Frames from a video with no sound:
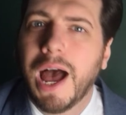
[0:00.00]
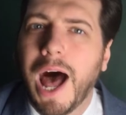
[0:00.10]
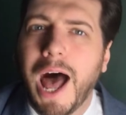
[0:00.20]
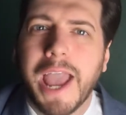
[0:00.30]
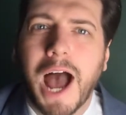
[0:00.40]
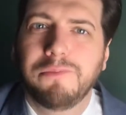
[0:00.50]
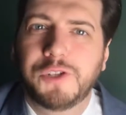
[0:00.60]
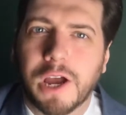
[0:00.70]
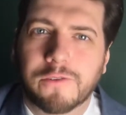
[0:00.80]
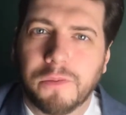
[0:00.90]
Hi, I'm
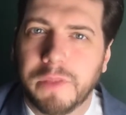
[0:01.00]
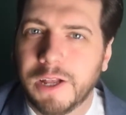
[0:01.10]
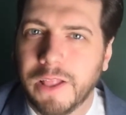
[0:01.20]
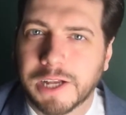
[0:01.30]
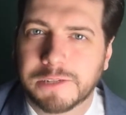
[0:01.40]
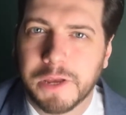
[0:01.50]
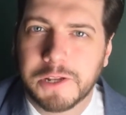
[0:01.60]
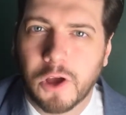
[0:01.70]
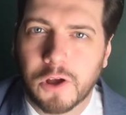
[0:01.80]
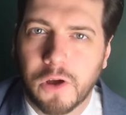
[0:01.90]
Jack from
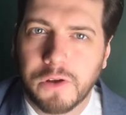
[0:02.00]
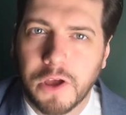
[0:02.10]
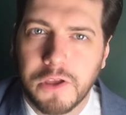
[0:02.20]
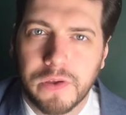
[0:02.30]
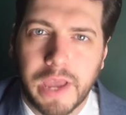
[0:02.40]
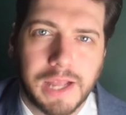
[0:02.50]
LegalExpert.co.uk,